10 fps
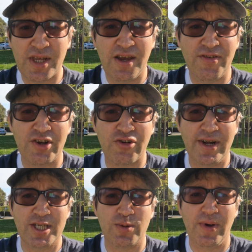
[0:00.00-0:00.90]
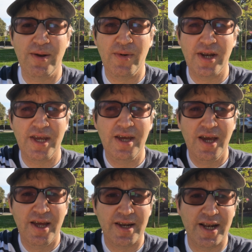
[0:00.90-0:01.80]
if you're trying to spend money,
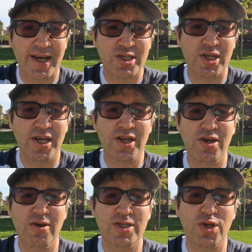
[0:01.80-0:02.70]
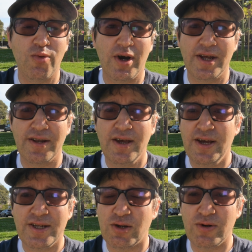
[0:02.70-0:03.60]
the last thing you do is you want
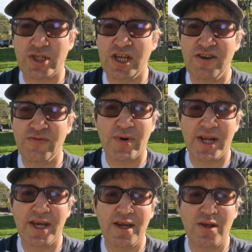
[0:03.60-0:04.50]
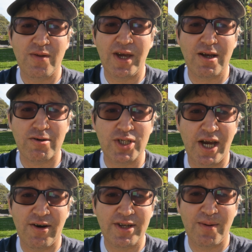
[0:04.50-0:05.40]
to receive money that goes
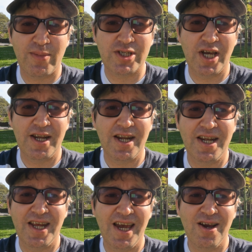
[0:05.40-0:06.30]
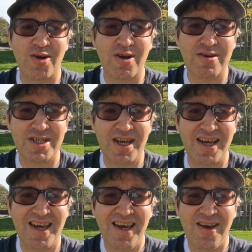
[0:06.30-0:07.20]
down 10% in a day,
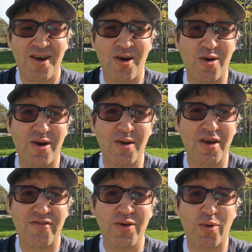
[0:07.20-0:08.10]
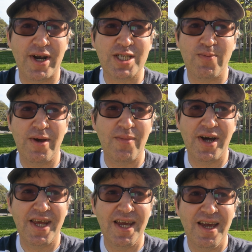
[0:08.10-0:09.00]
or if you want to spend
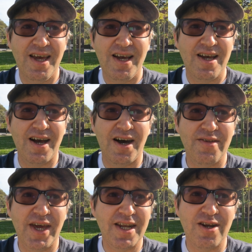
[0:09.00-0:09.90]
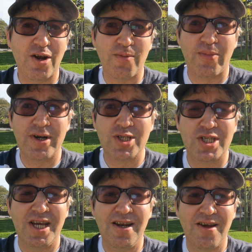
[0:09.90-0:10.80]
money that your
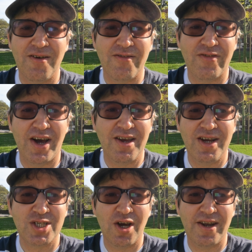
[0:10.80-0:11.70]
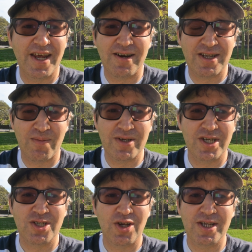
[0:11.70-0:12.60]
purchasing value has gone down
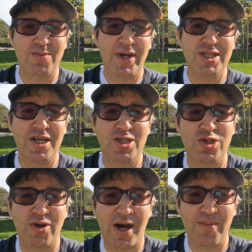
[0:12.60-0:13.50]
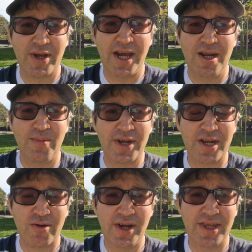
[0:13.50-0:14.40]
10%. So that just makes things too complicated. But the
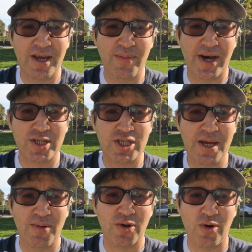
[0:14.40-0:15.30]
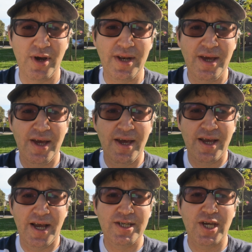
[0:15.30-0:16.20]
great thing about a stable coin
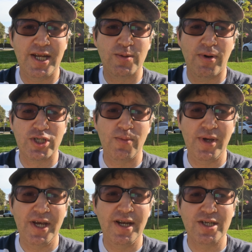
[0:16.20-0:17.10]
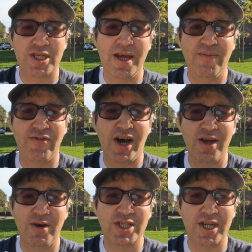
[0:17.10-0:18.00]
is that it's supposed to be the same
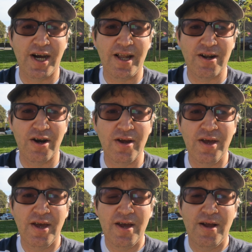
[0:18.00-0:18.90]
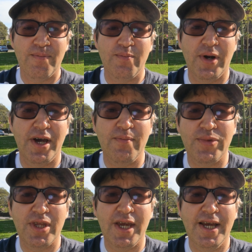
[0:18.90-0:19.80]
value as a dollar. But
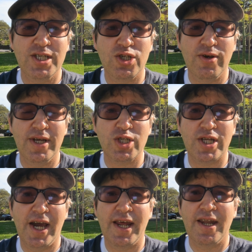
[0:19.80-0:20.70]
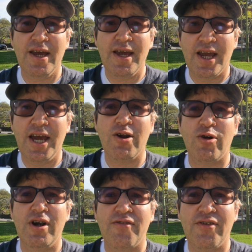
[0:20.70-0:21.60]
the issue is that in
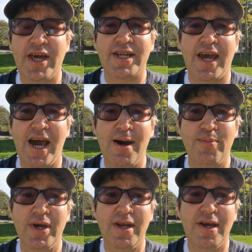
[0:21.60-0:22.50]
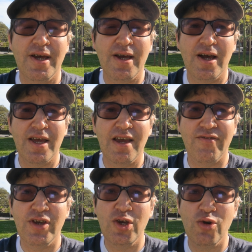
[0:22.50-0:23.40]
order for that to happen, if
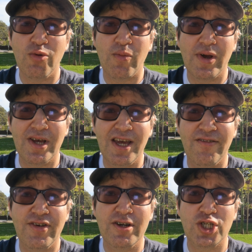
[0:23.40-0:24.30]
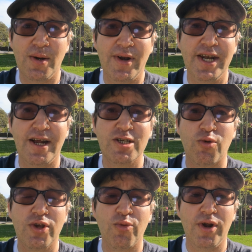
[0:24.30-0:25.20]
your Gemini dollar is
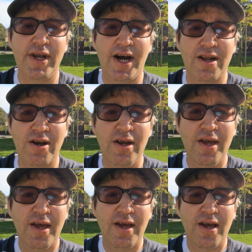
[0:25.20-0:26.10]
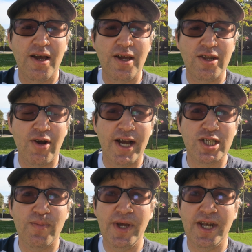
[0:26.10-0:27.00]
worth $1, there has
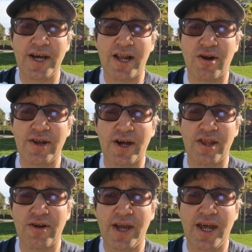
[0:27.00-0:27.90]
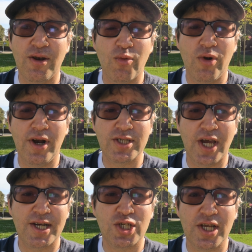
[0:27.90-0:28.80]
to be a dollar on the other end where it's
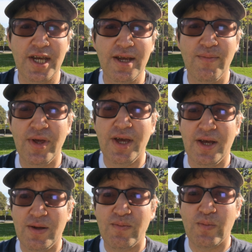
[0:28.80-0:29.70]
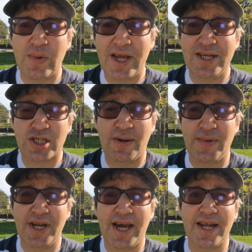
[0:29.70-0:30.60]
actually in
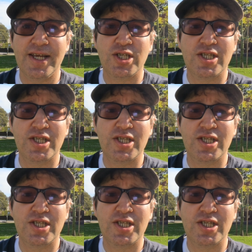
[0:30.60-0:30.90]
something that is